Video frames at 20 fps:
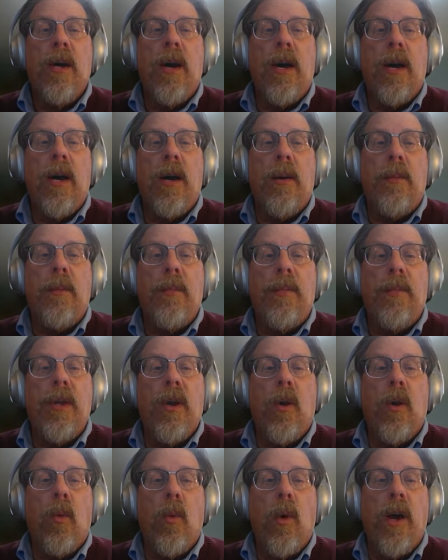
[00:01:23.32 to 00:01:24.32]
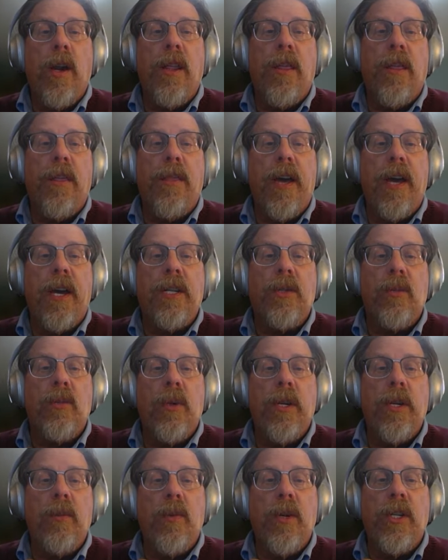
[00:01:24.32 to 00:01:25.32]
one of the things
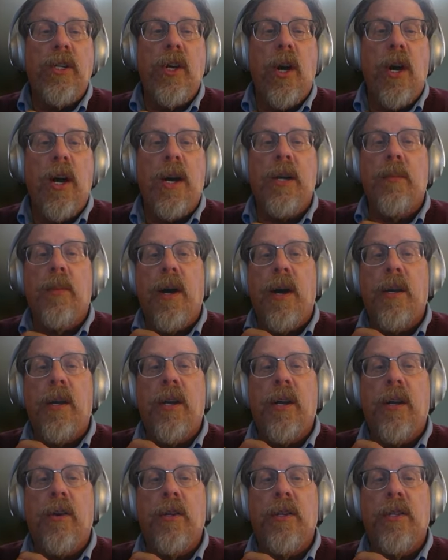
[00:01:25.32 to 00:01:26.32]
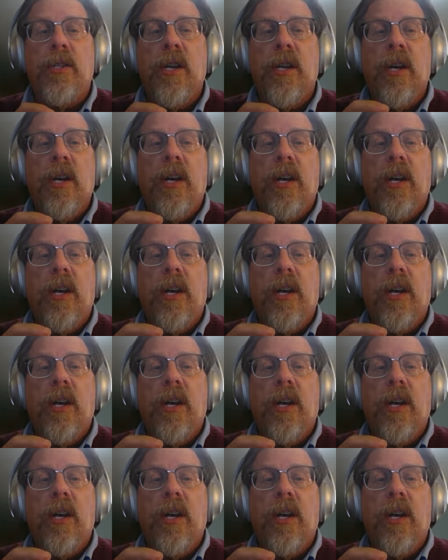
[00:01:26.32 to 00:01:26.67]
we talk about here is